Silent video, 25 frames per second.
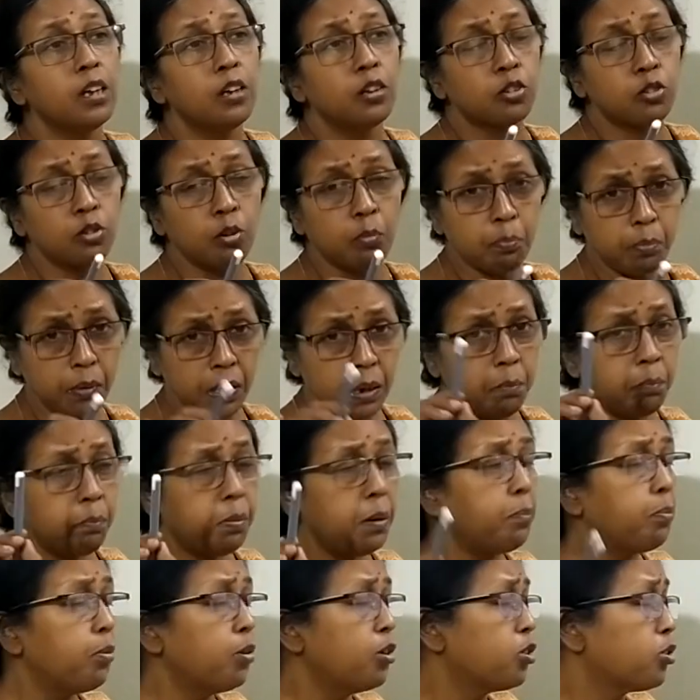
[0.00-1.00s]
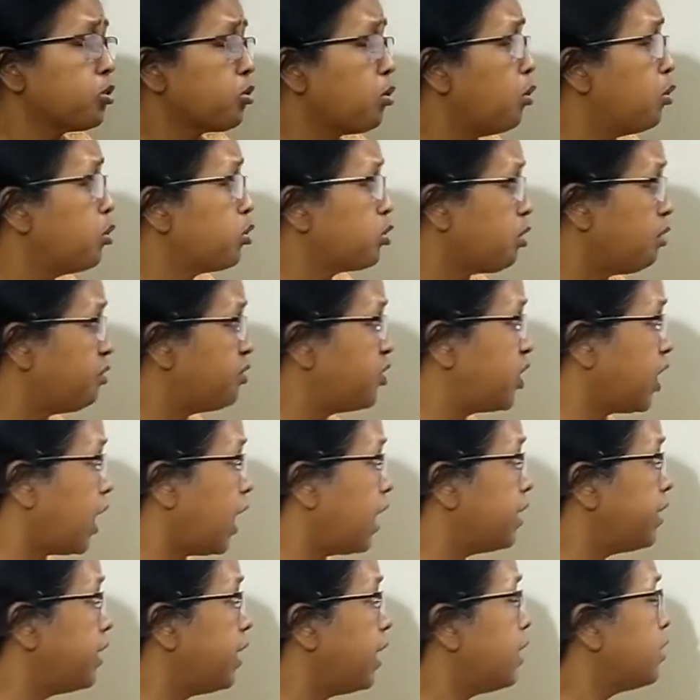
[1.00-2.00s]
Supreme People's Court of
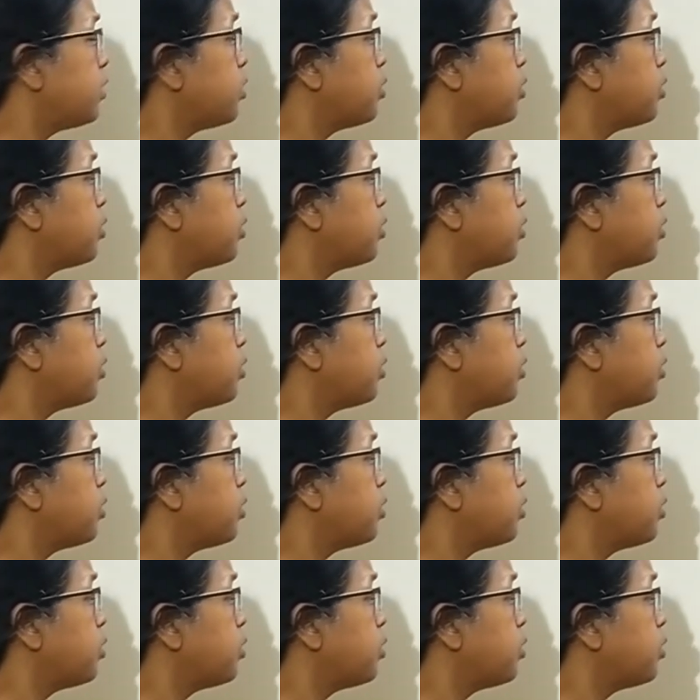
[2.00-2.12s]
China.